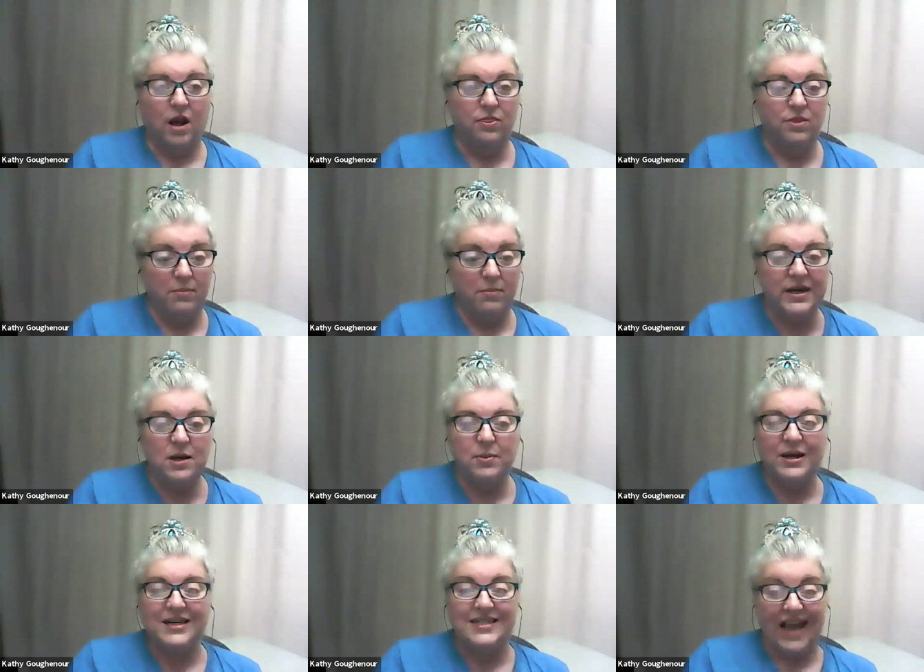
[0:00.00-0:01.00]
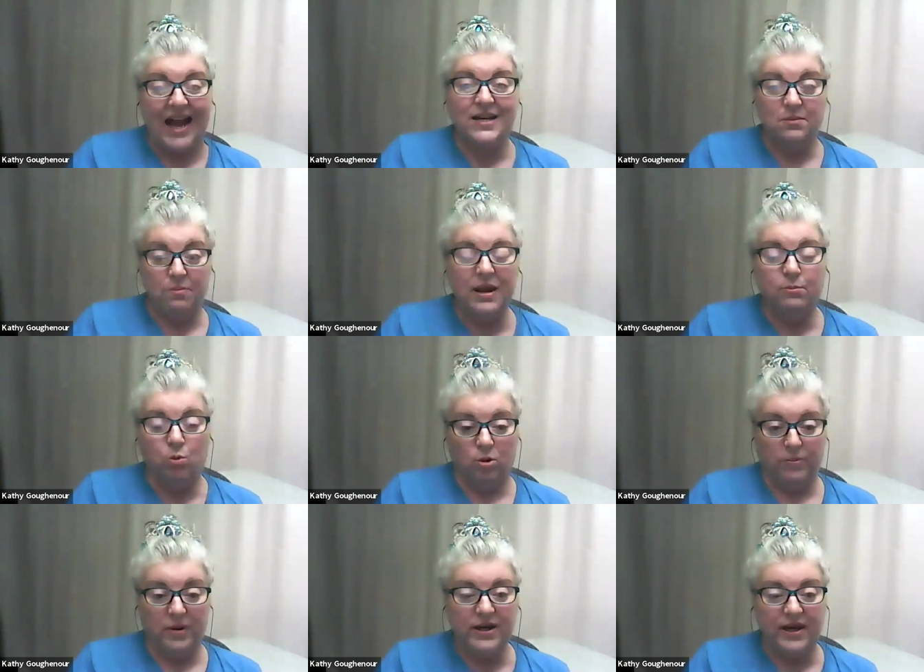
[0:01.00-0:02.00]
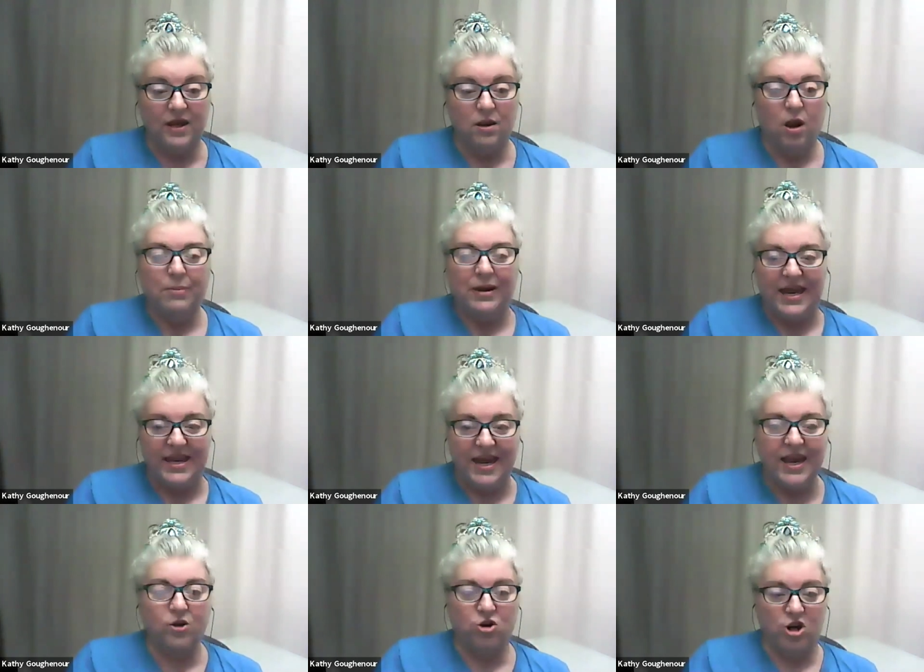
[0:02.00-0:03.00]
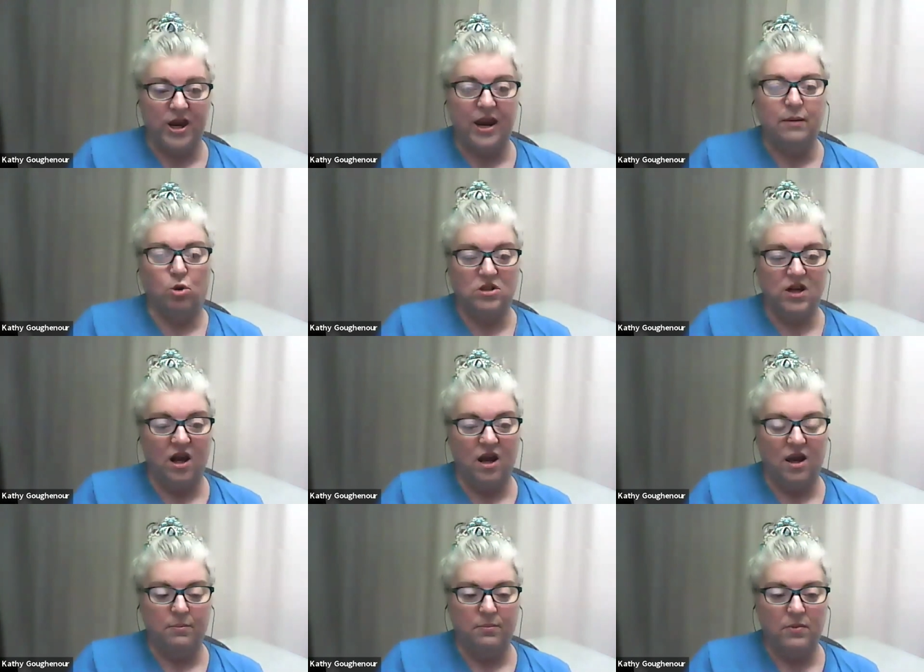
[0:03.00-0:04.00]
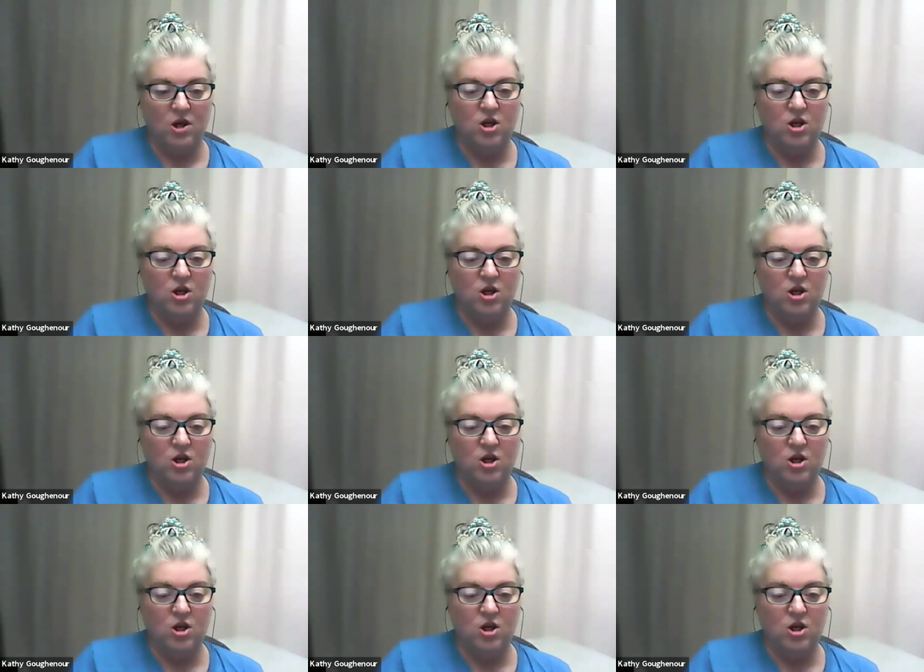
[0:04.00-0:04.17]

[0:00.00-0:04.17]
the money because I can make more money, but I can't create more time.